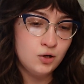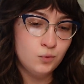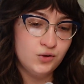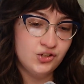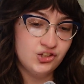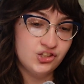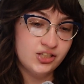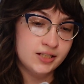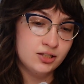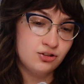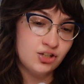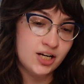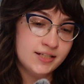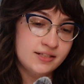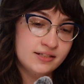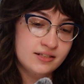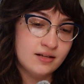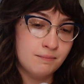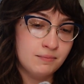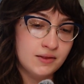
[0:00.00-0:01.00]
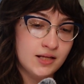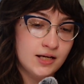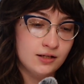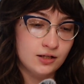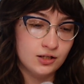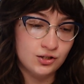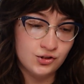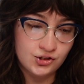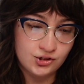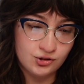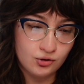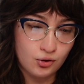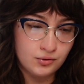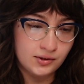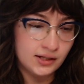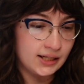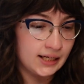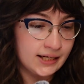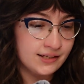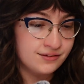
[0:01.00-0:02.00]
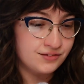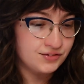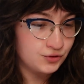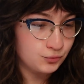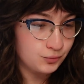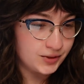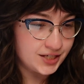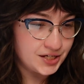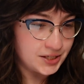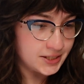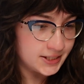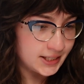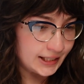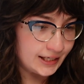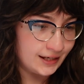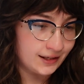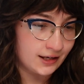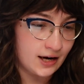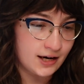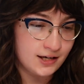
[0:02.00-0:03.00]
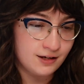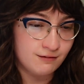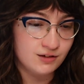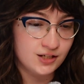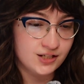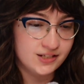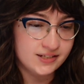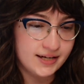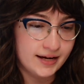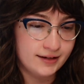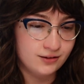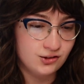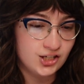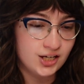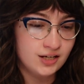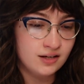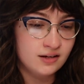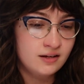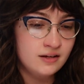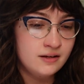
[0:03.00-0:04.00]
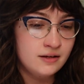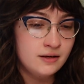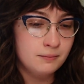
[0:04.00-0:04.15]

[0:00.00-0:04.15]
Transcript: which suggests something consoling, sweet, and kind of nostalgic.